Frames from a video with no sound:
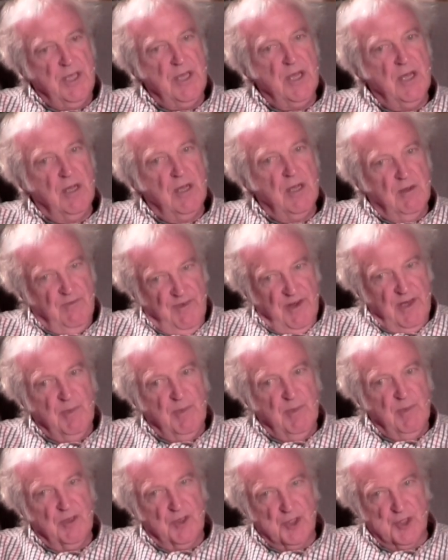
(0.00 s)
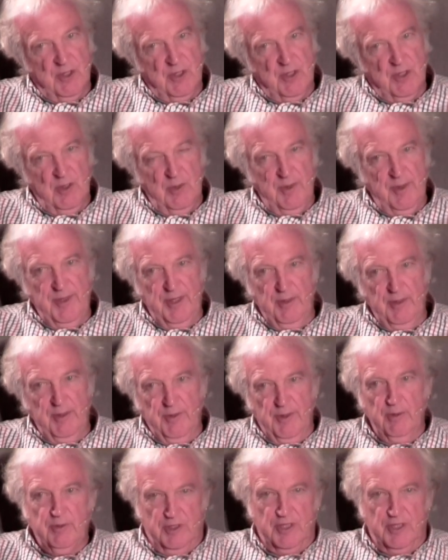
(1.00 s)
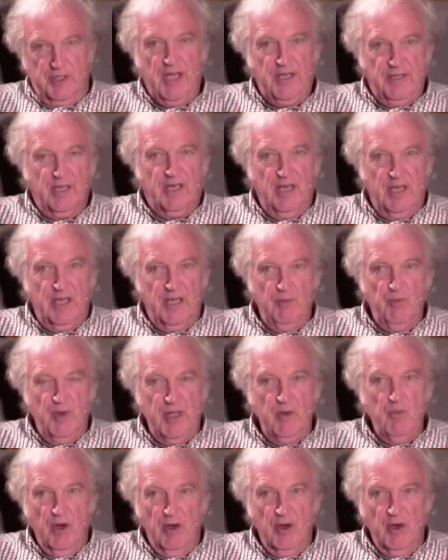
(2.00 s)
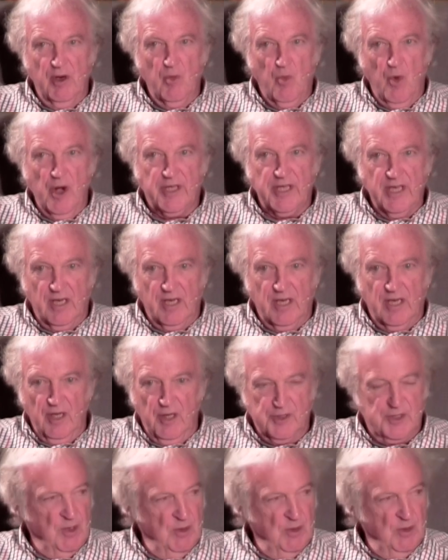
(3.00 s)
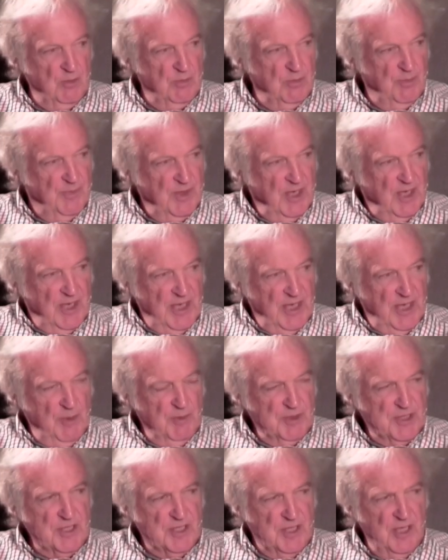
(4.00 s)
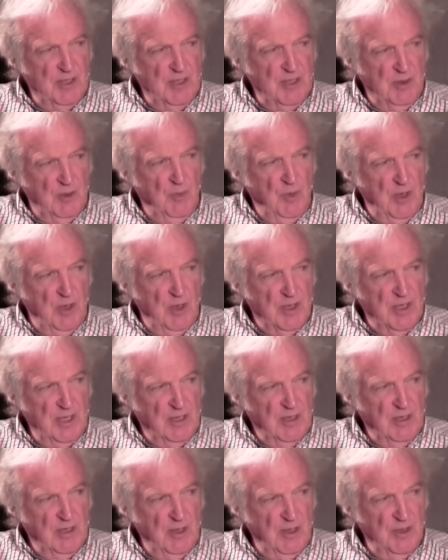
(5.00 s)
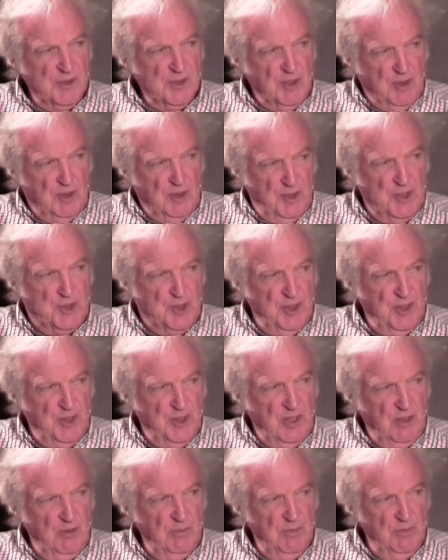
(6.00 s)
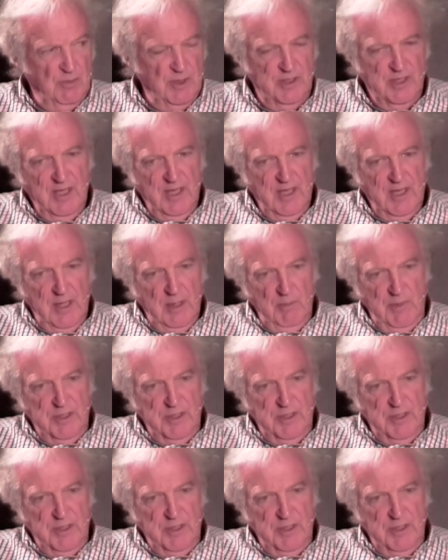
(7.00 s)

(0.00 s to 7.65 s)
Yeah, very much so. I mean, although technically we were a working class home, it was actually a working class Christian home. And my